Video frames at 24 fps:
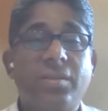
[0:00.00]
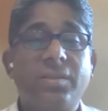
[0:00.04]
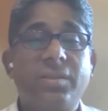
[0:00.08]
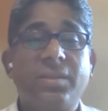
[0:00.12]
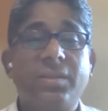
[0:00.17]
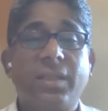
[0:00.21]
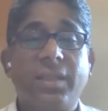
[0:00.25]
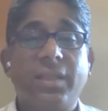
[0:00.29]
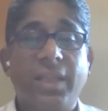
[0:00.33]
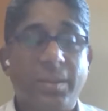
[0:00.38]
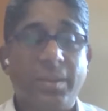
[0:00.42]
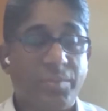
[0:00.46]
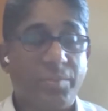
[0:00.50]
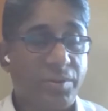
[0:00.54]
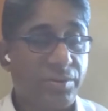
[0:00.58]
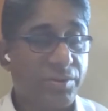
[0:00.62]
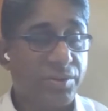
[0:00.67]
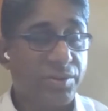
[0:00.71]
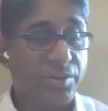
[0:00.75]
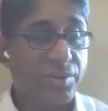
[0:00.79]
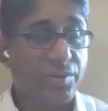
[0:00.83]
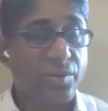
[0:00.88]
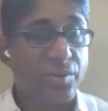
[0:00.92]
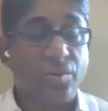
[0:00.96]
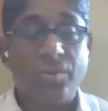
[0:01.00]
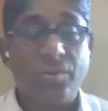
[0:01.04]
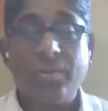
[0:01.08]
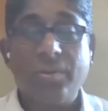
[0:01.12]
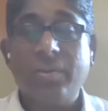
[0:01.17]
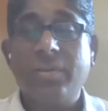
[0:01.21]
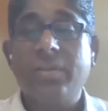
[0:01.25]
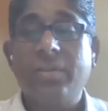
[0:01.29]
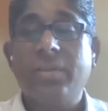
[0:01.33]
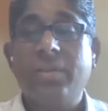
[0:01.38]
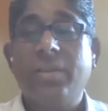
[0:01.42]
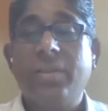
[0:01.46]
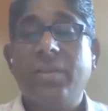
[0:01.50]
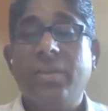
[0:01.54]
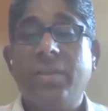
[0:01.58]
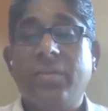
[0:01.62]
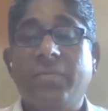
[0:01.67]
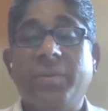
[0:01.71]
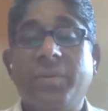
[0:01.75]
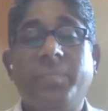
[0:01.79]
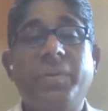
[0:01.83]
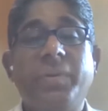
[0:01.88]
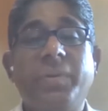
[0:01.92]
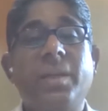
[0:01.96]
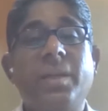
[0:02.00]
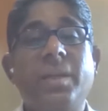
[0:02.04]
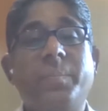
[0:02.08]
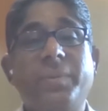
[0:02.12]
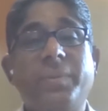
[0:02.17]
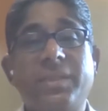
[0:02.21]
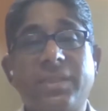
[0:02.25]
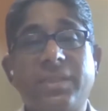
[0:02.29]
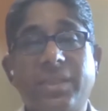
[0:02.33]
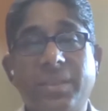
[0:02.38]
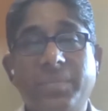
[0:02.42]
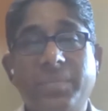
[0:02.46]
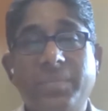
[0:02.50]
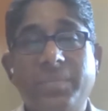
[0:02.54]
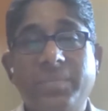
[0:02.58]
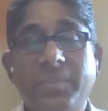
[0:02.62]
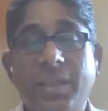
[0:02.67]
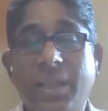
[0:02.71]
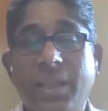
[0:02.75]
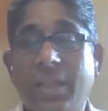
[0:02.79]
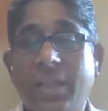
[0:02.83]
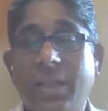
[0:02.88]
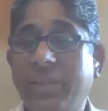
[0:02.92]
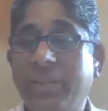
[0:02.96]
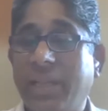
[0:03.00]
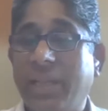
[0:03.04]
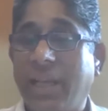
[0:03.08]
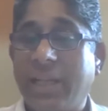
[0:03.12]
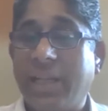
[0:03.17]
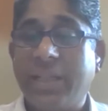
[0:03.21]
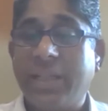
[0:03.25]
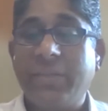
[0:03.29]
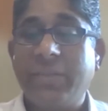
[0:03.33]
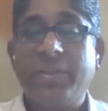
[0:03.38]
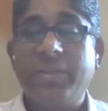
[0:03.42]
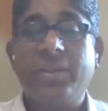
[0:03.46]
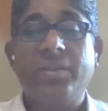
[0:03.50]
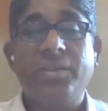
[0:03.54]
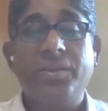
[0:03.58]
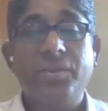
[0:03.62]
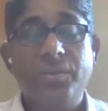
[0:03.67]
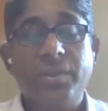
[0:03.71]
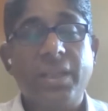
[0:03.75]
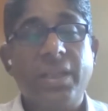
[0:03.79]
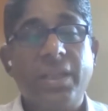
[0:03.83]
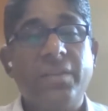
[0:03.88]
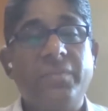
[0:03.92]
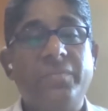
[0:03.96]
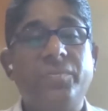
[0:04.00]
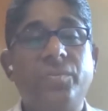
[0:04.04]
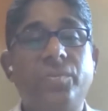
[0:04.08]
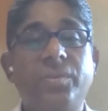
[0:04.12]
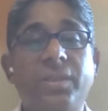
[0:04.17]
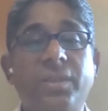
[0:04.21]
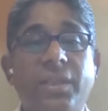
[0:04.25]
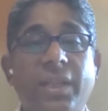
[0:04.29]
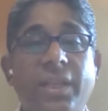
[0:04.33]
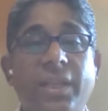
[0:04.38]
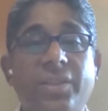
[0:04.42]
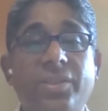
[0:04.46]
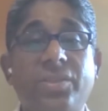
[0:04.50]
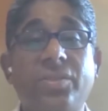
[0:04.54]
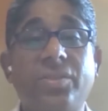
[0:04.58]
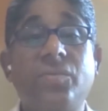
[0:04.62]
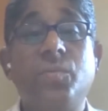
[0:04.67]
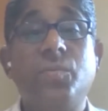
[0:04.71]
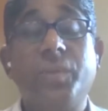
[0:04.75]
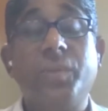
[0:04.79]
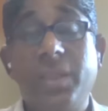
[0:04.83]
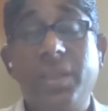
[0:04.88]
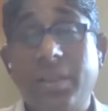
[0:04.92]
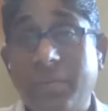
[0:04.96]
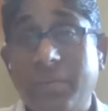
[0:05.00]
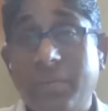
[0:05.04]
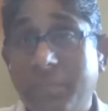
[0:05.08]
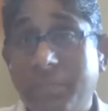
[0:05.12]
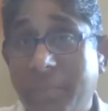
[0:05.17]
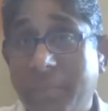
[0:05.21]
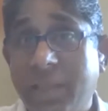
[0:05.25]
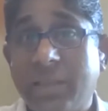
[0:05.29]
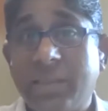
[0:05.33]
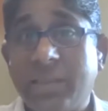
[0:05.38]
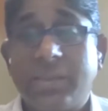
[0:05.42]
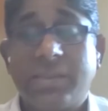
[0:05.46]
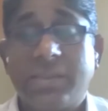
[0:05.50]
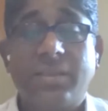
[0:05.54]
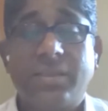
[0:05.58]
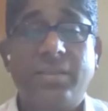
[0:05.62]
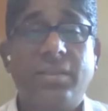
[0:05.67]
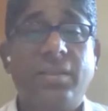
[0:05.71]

our neighborhood store, we pick up a SIM, and we activate a new telephone connection within minutes,